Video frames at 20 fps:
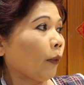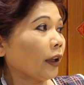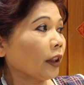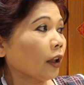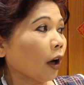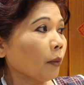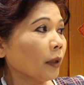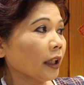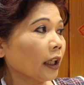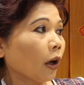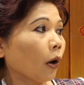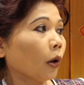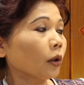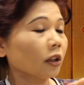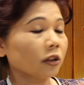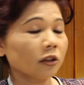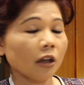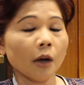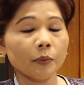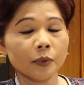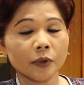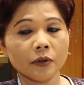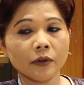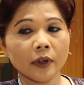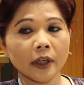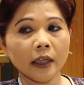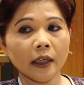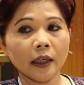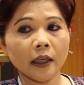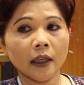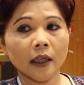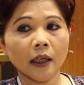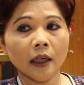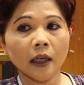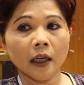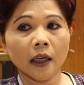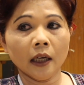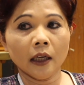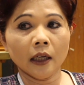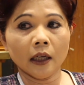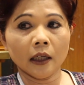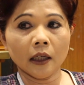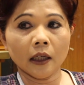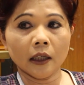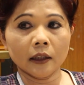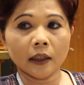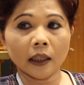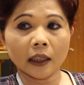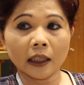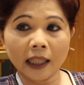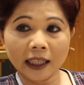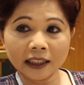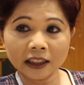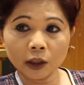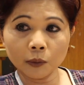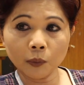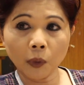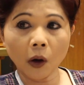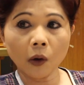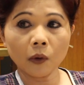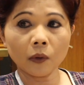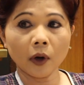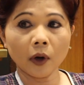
We normally call the top 3. The classic pork